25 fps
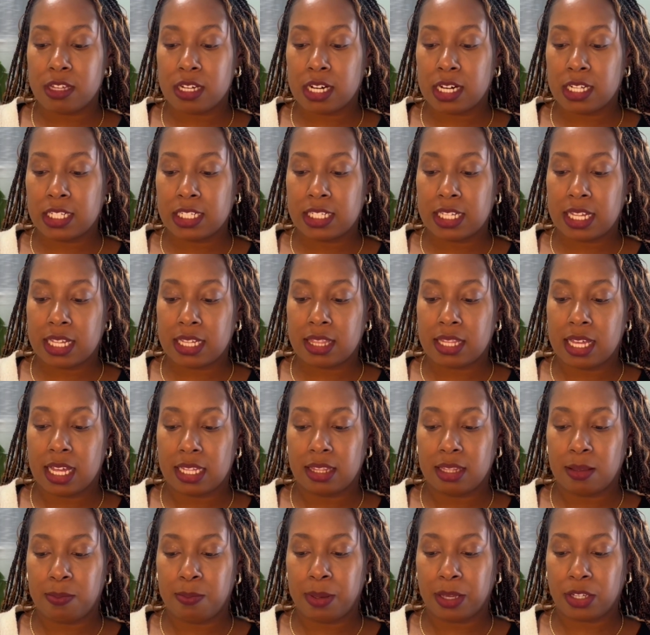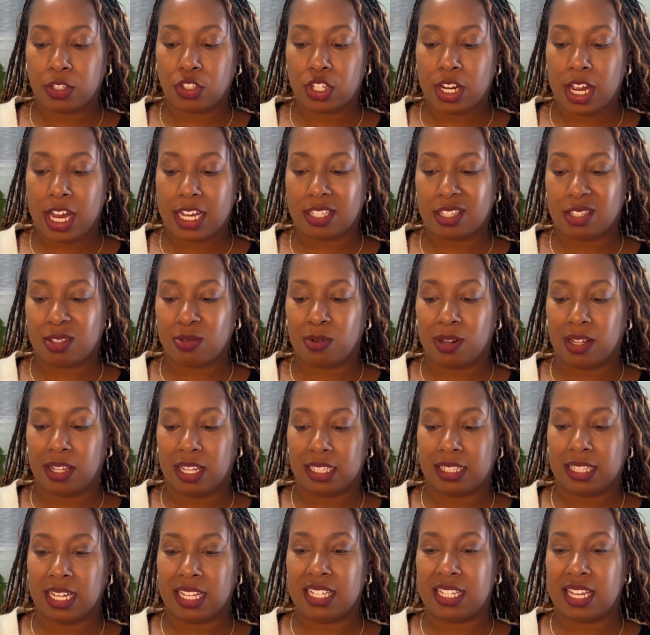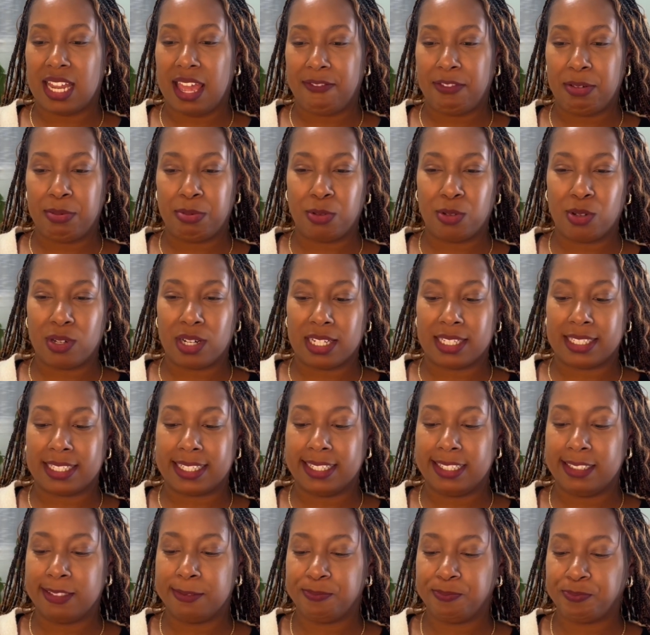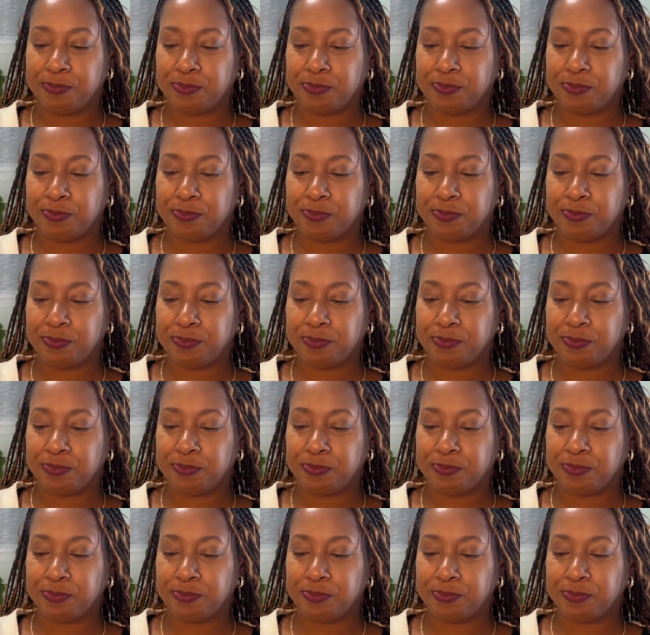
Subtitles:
color that the picture has as well, like that navy blue color.